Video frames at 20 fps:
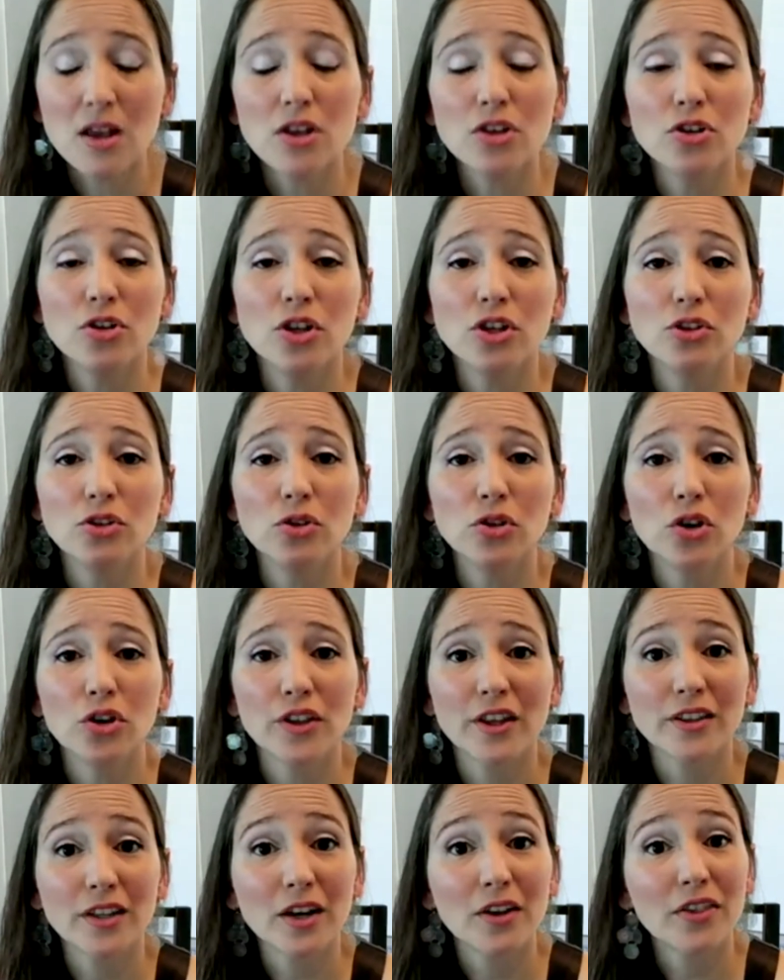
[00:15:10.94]
You need to know
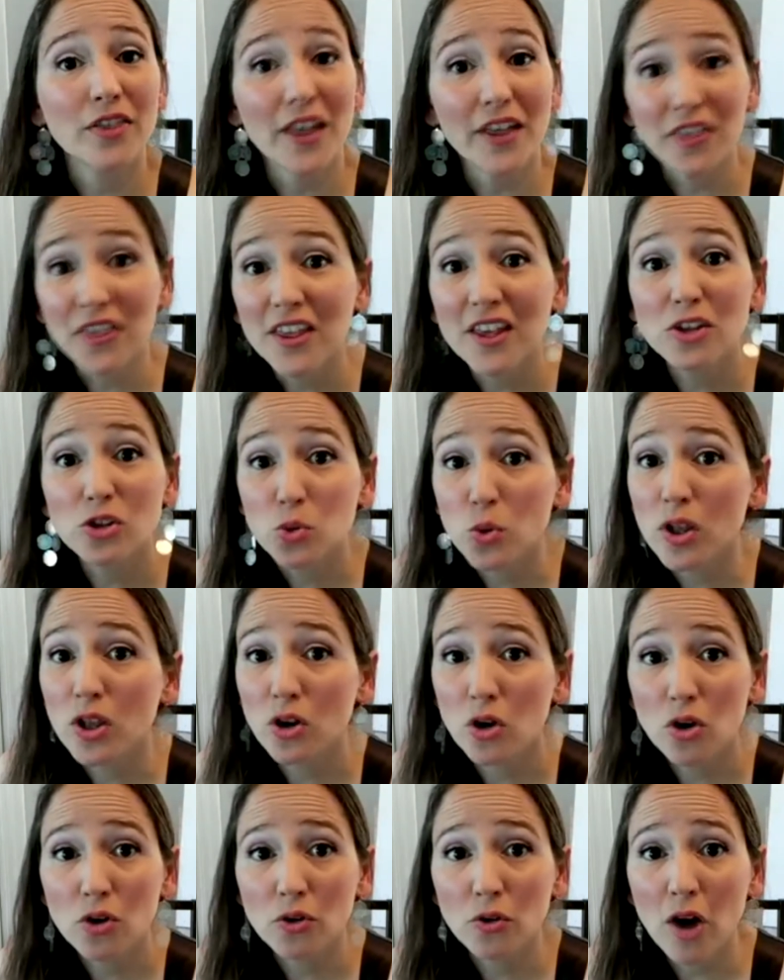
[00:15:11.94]
that things will
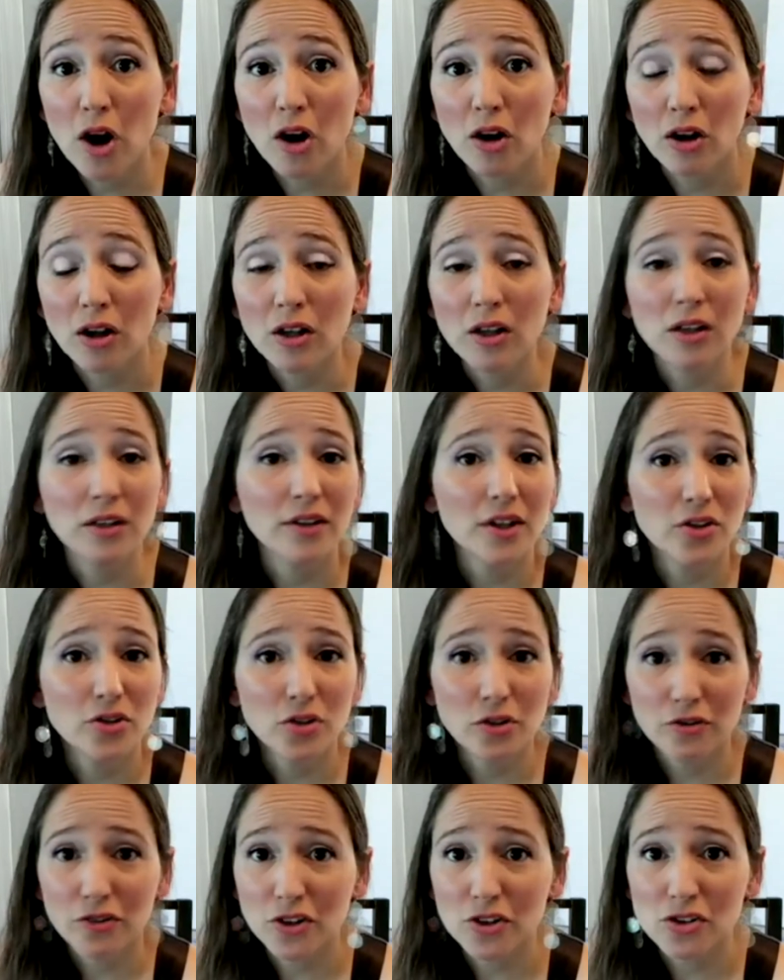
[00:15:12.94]
go wrong, that
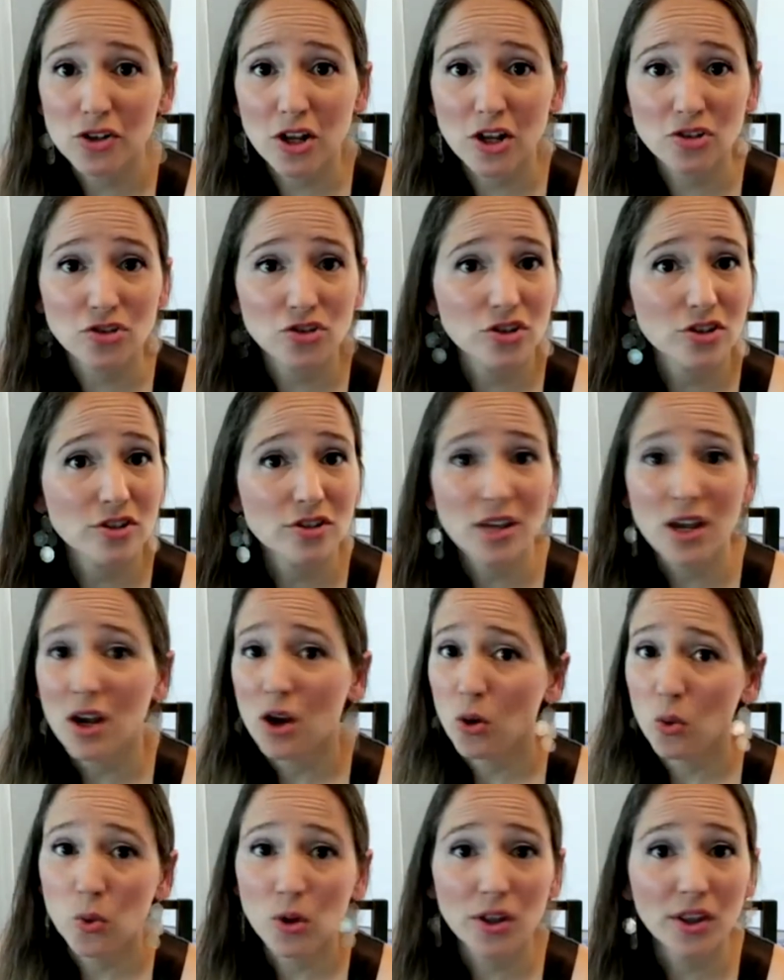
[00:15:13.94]
your first launches
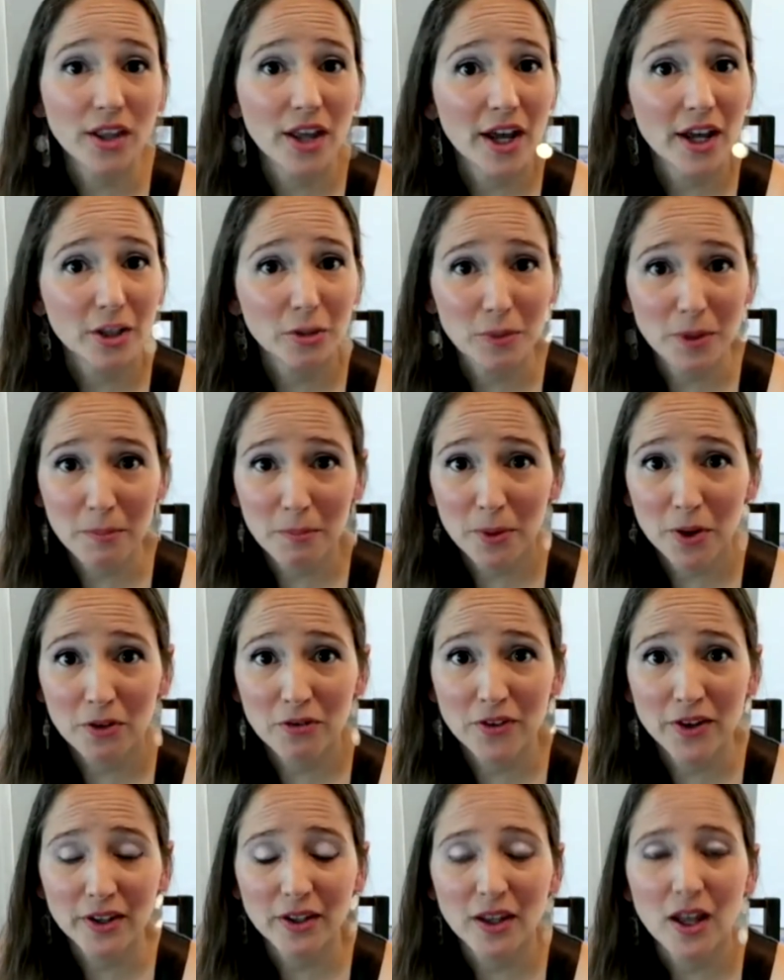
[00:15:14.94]
will not be
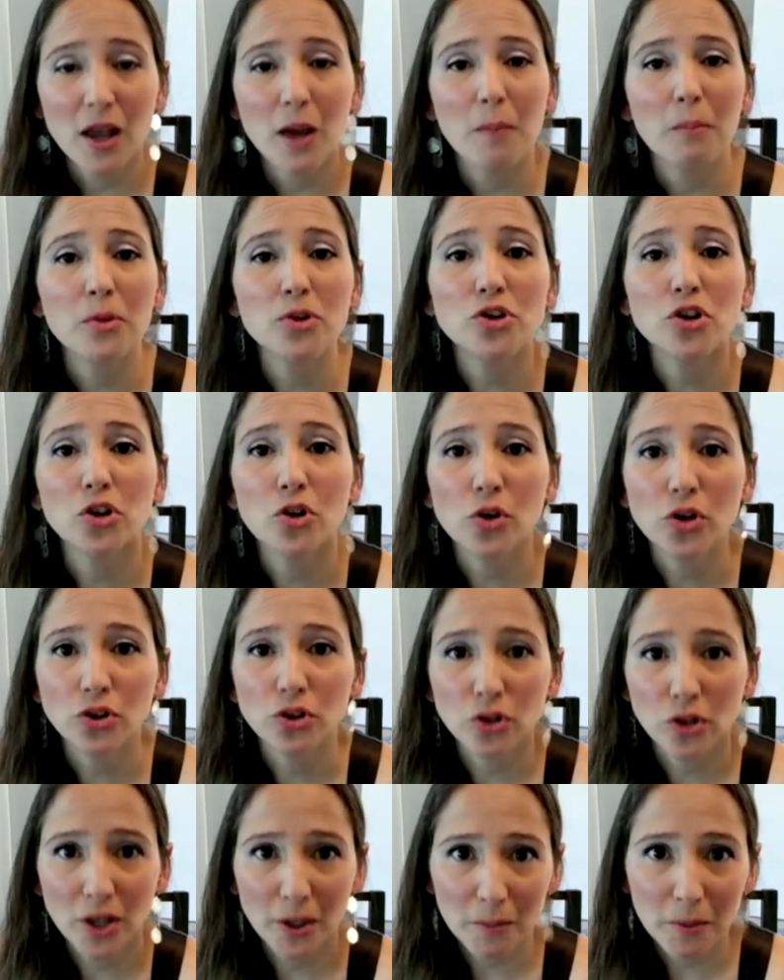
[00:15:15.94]
perfect, but you're going
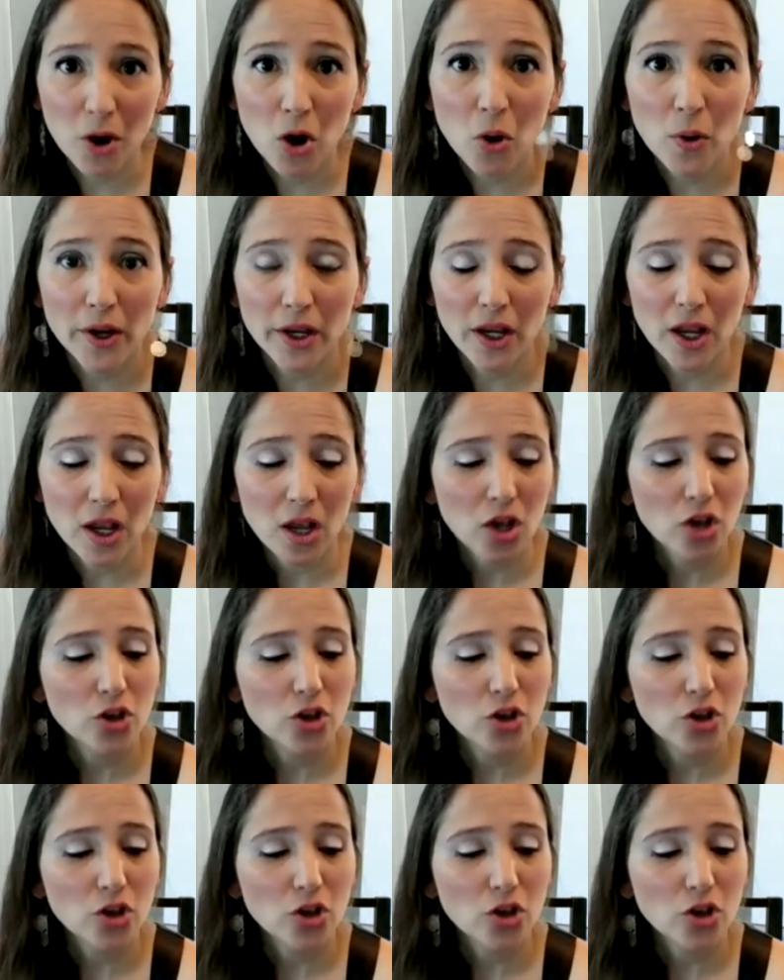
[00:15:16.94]
to keep going.